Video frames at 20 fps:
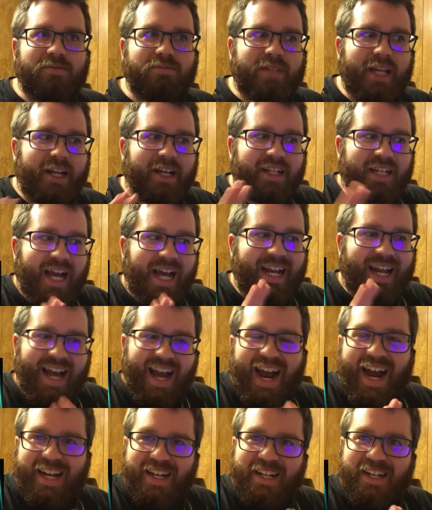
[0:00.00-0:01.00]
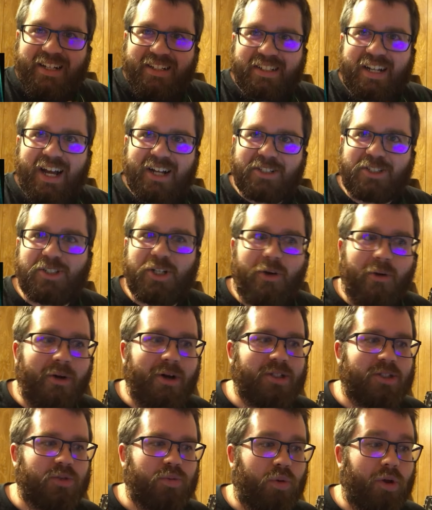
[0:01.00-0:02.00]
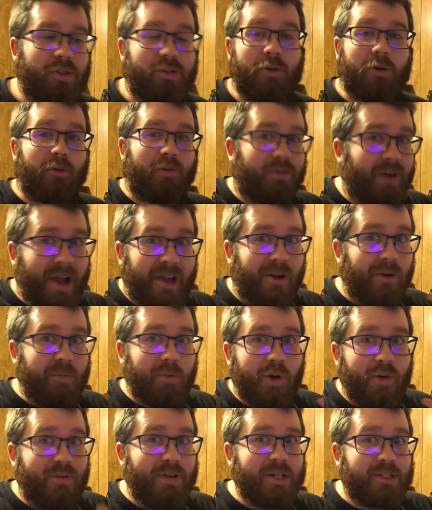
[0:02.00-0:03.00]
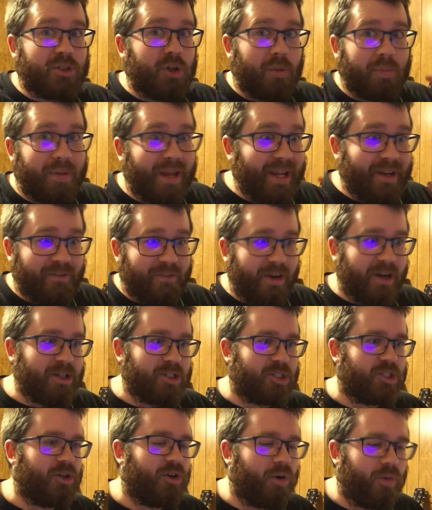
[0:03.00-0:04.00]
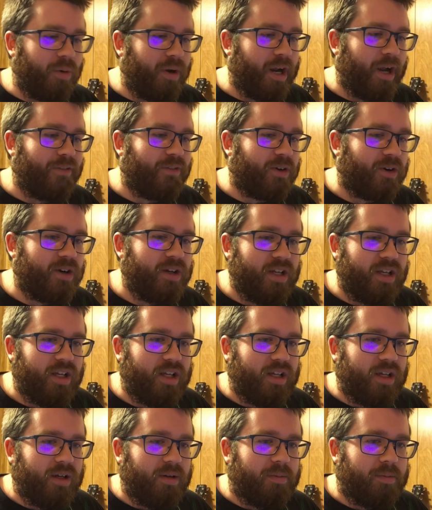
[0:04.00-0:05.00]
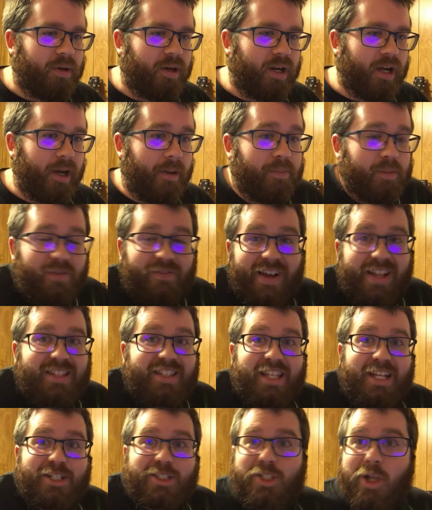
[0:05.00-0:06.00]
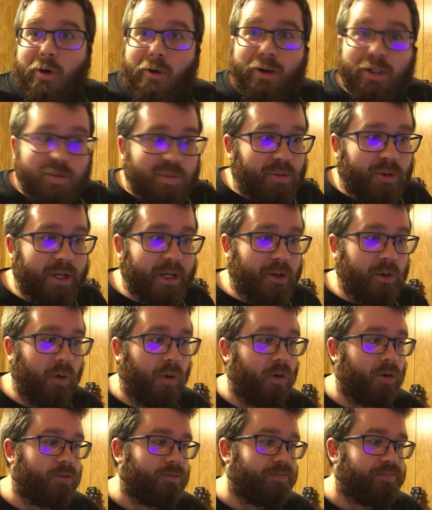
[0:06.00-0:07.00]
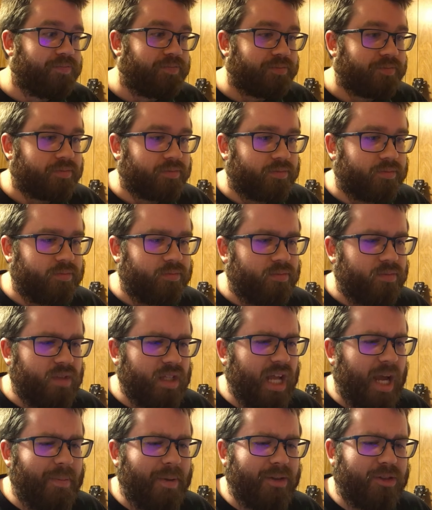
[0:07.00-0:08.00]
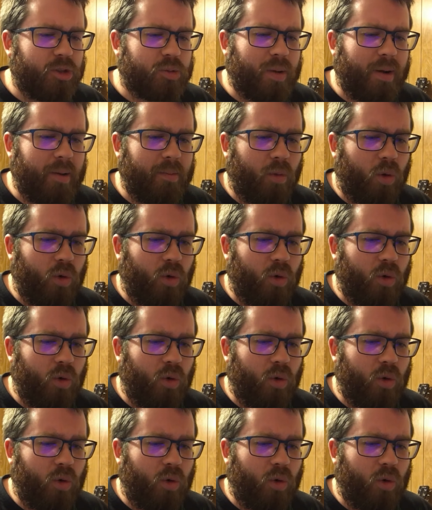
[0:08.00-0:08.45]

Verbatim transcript: they could kind of hide it and not show us what their final move is, their big finisher or whatever. But um, the fact that they show it is pretty cool. I bet there's probably